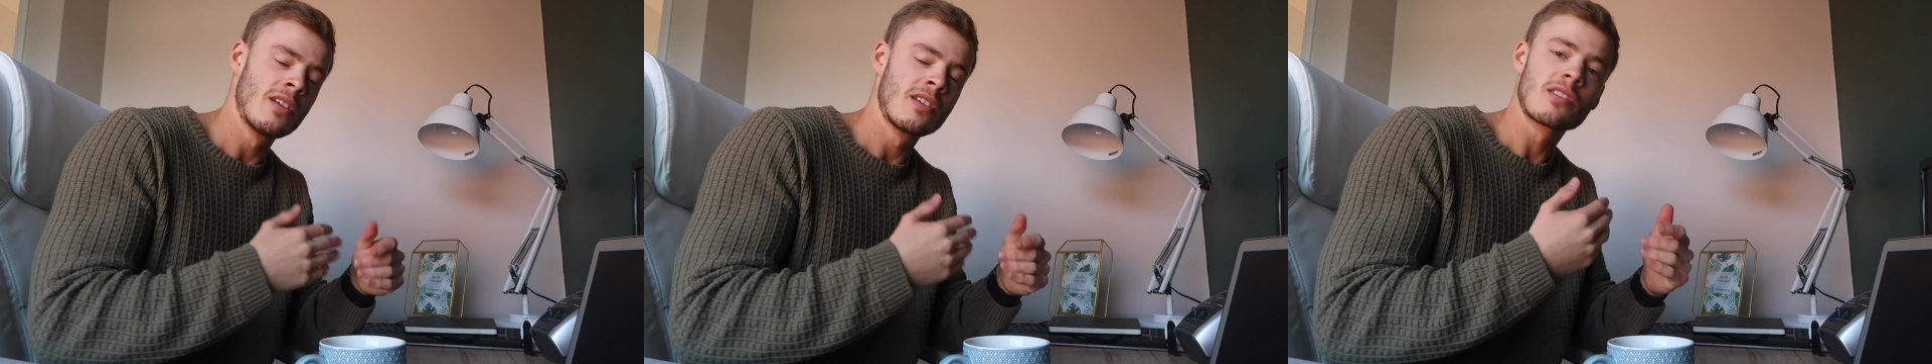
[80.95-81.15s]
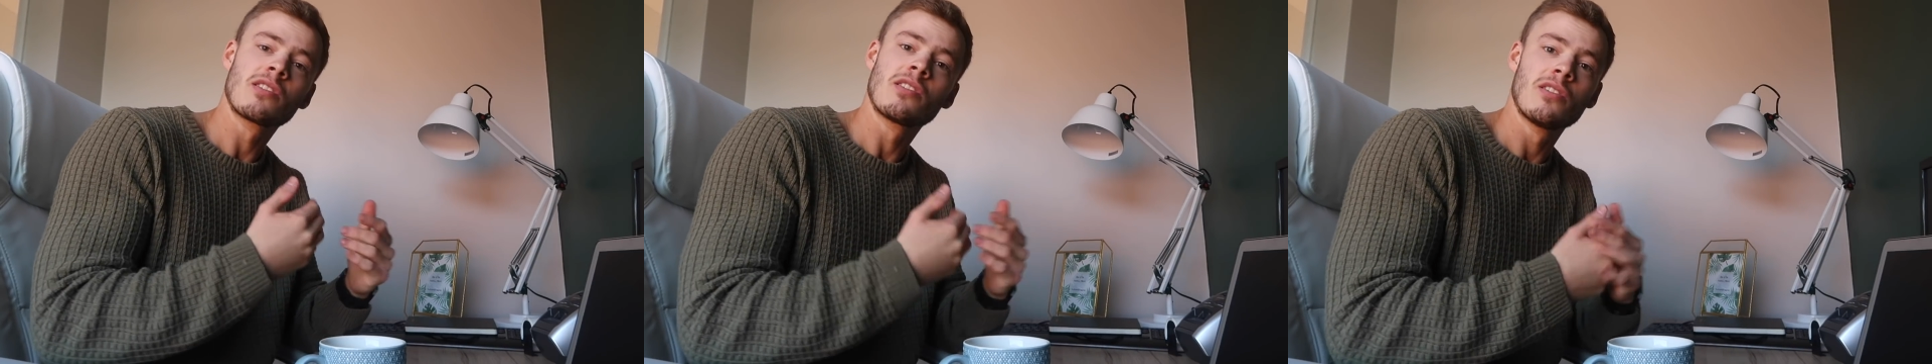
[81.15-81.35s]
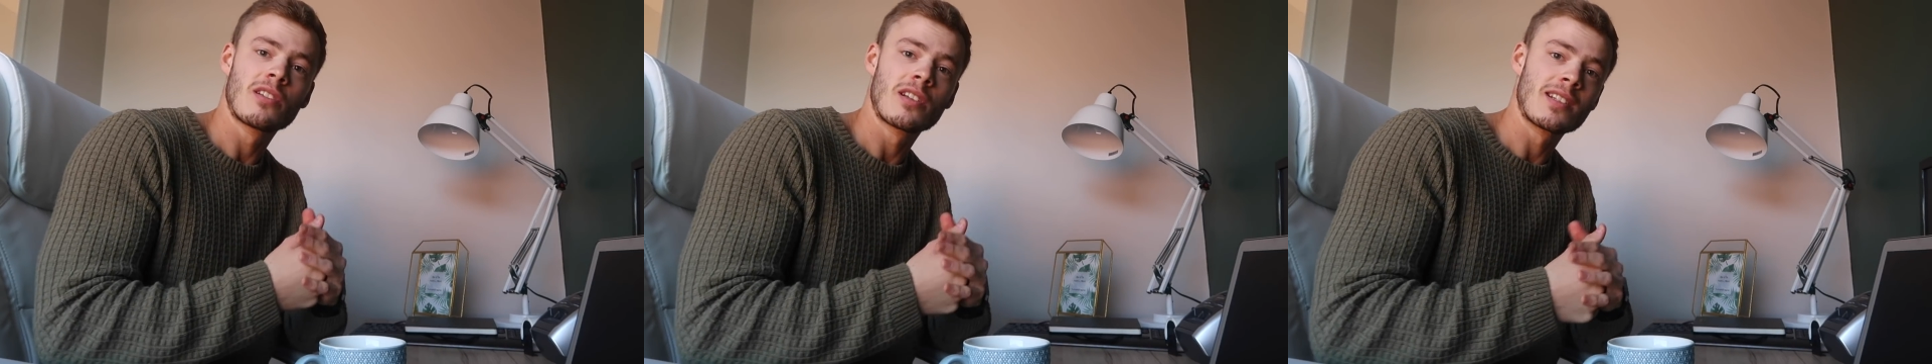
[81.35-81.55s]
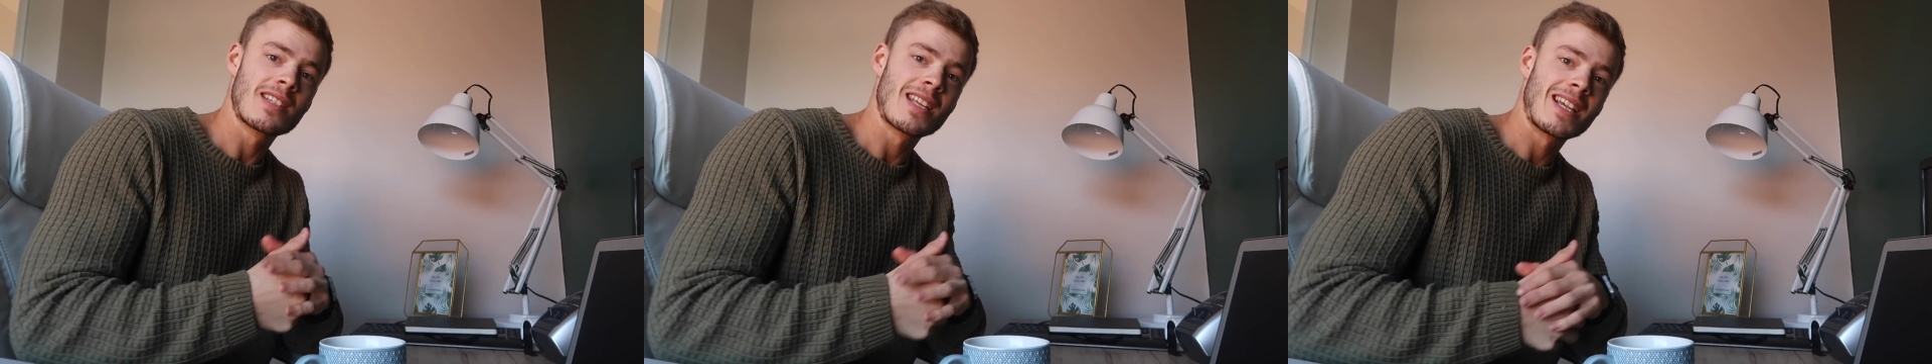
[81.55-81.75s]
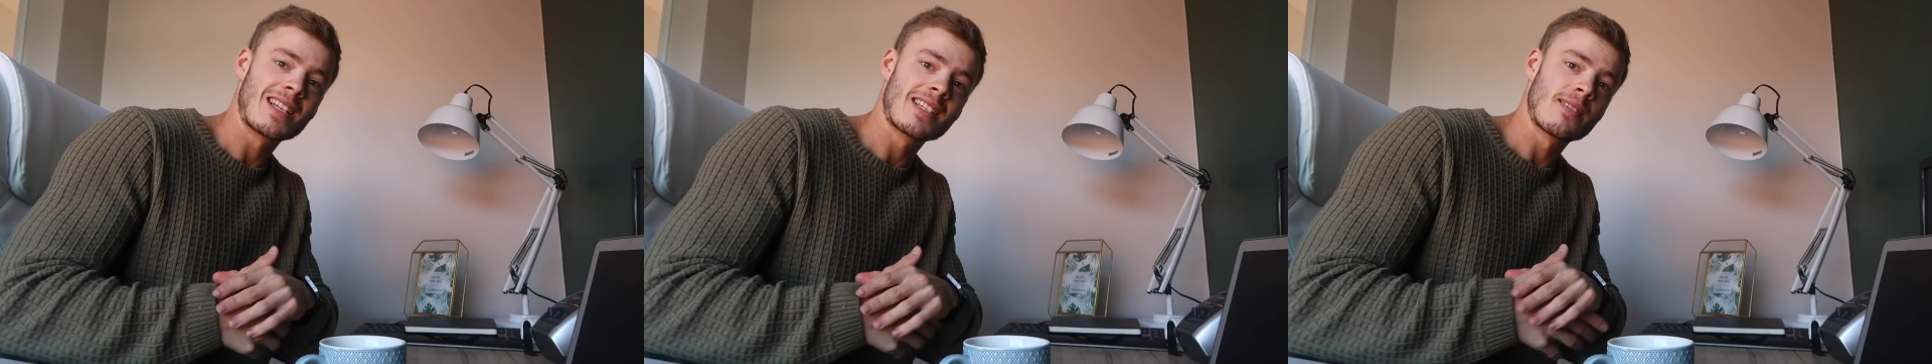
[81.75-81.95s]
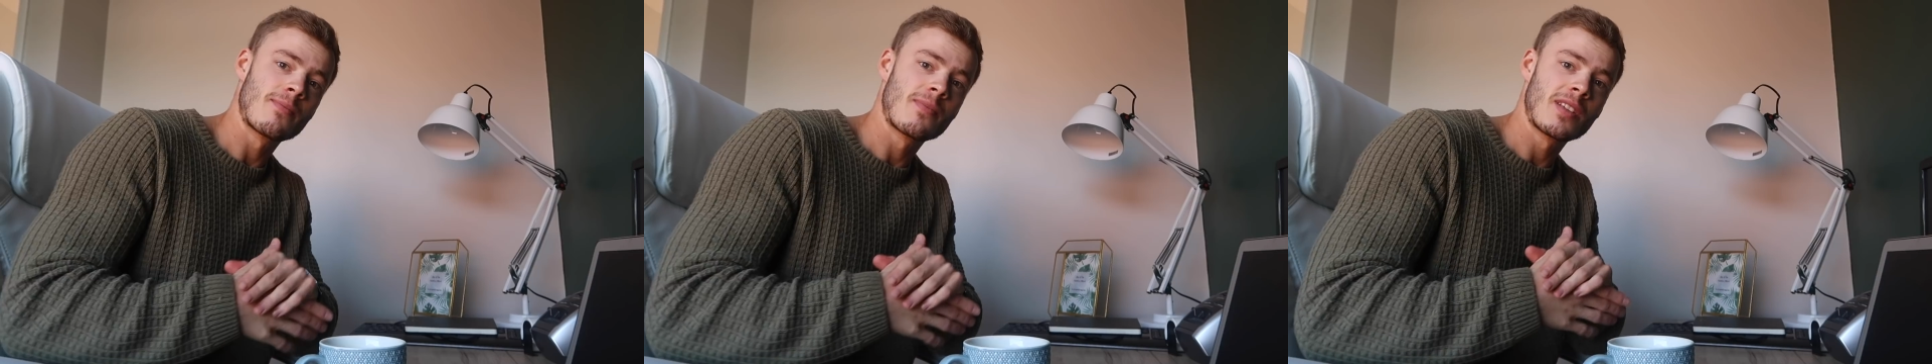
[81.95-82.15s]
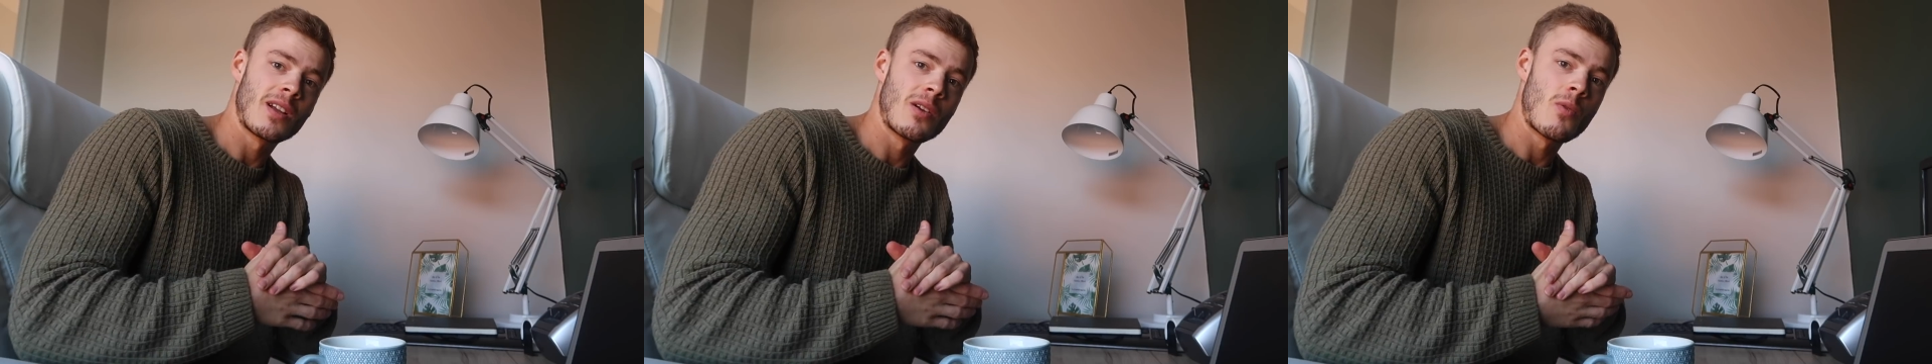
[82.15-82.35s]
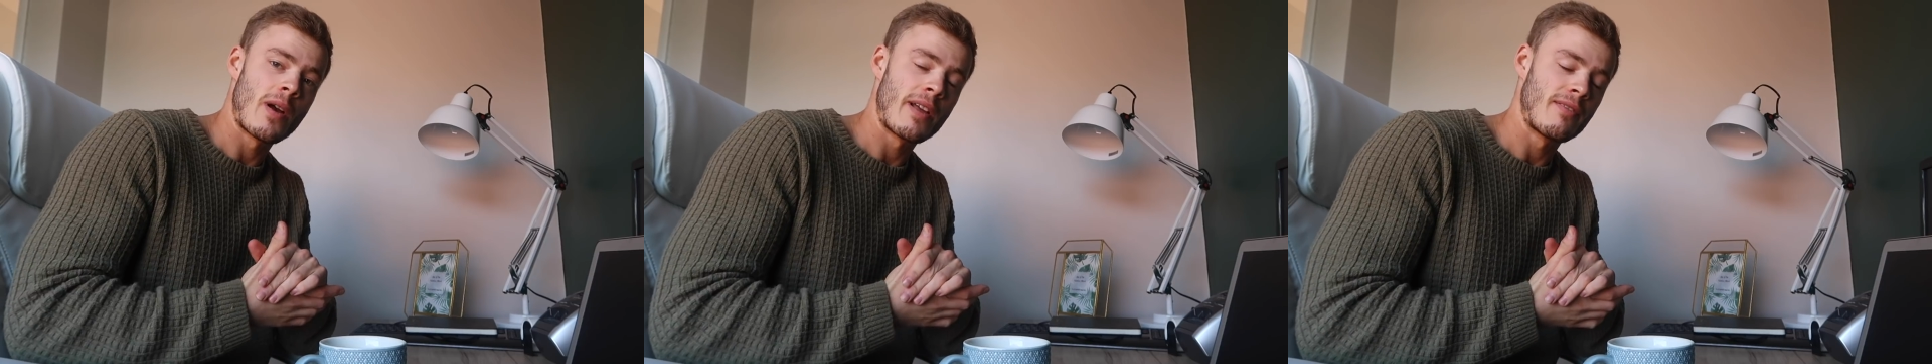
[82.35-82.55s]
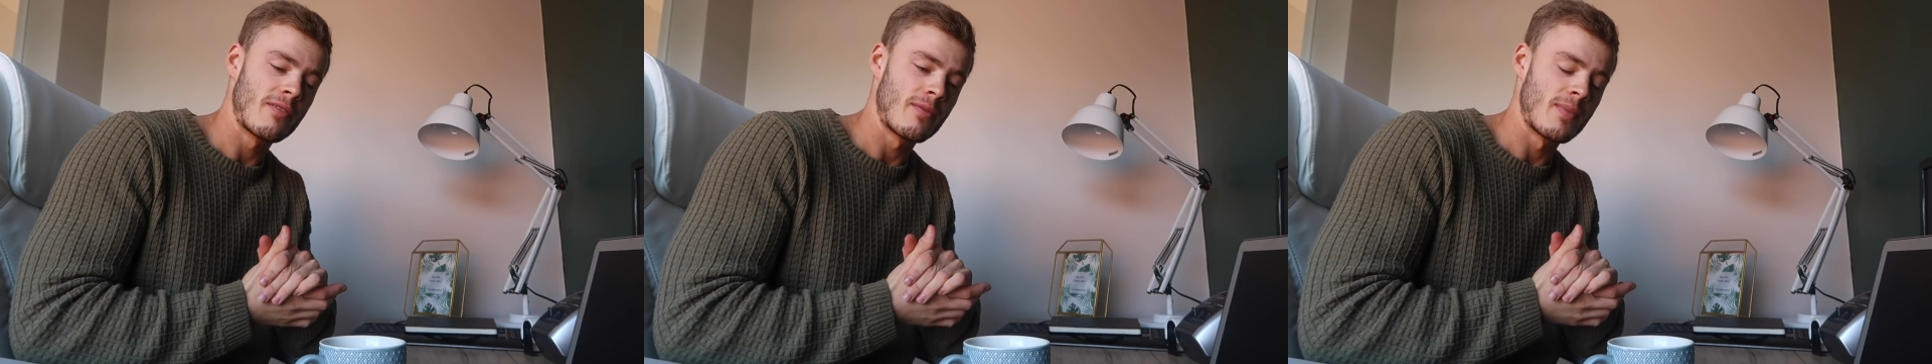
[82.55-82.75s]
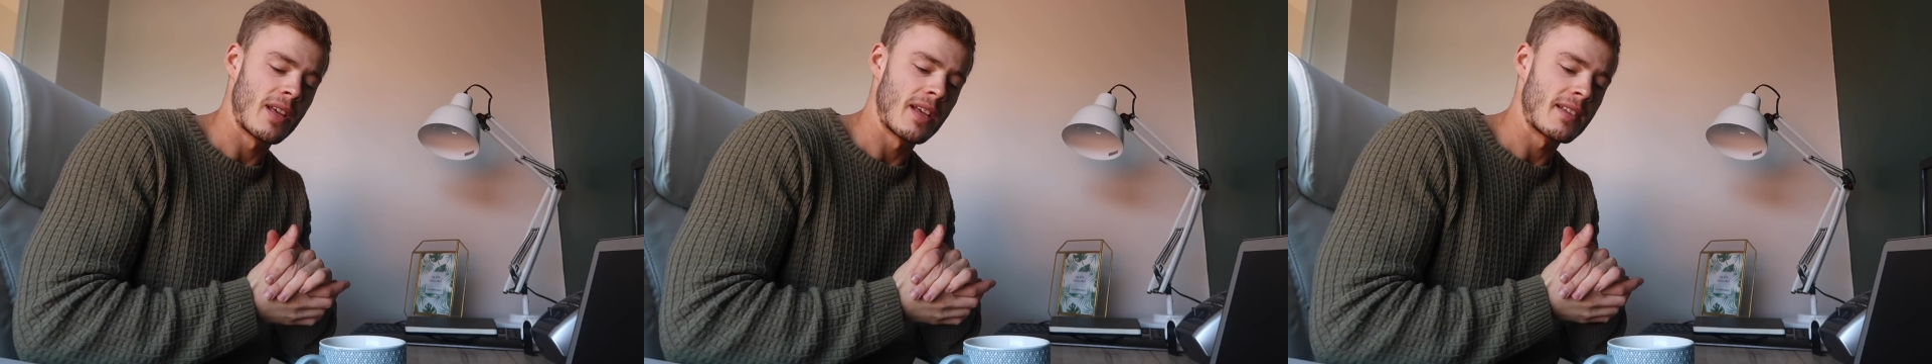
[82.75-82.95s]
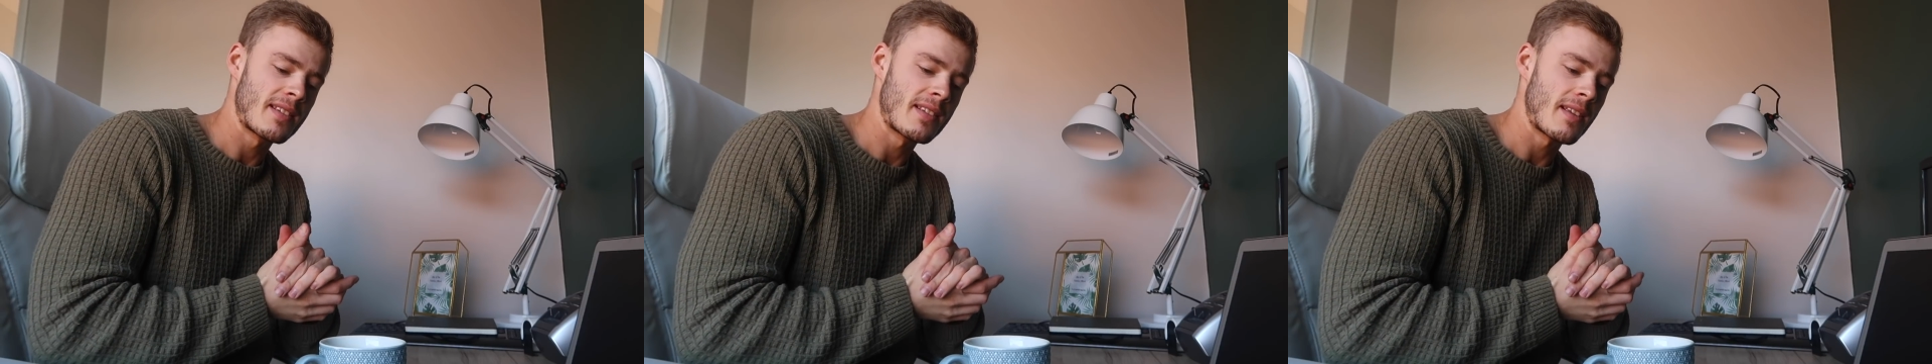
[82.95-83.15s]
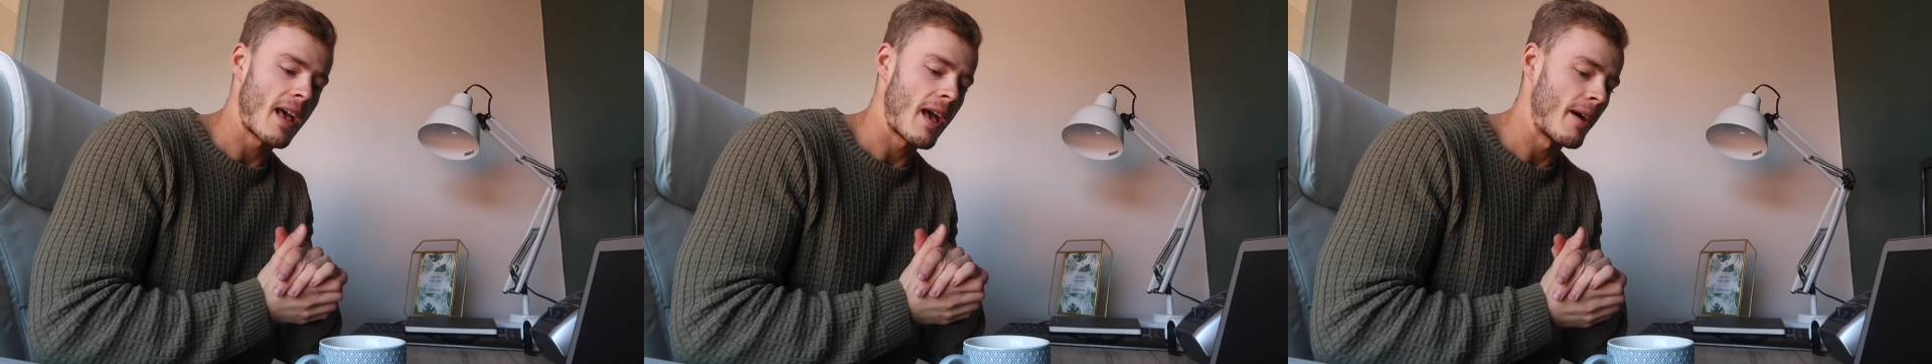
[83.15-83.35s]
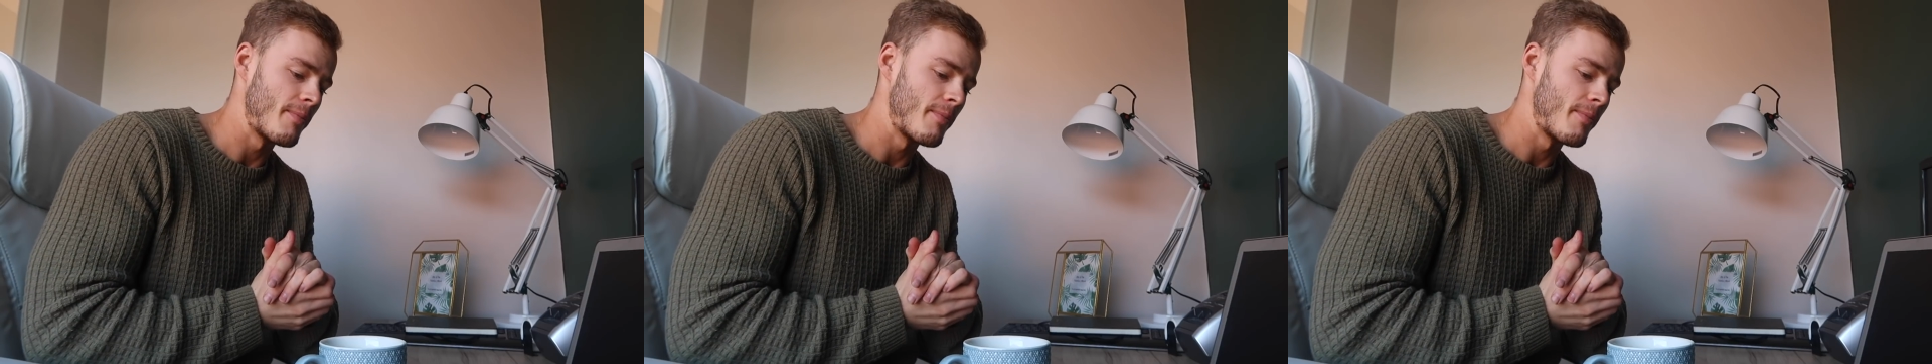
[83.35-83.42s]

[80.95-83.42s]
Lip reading: so you can take something away from this.